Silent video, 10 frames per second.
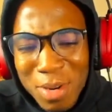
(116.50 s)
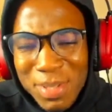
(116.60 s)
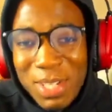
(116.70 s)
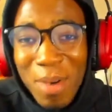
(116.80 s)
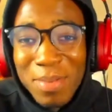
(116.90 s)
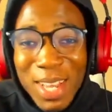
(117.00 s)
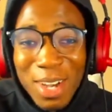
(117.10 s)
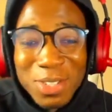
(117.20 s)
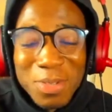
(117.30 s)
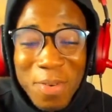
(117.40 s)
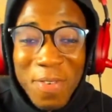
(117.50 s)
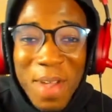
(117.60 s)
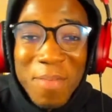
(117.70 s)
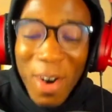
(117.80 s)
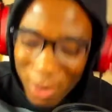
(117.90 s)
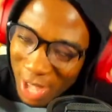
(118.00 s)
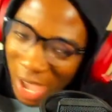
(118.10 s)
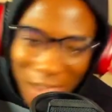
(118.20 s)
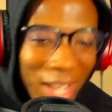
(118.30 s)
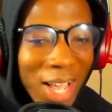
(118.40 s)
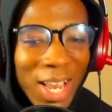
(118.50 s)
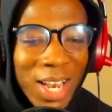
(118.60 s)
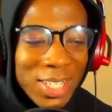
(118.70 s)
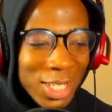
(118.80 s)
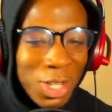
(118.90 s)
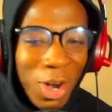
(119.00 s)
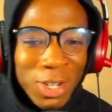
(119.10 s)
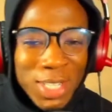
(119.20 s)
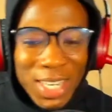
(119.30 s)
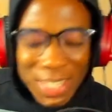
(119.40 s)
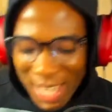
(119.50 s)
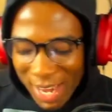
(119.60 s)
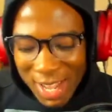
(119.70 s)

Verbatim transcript: something else to be fair, but okay. Let's indulge. Let's get it.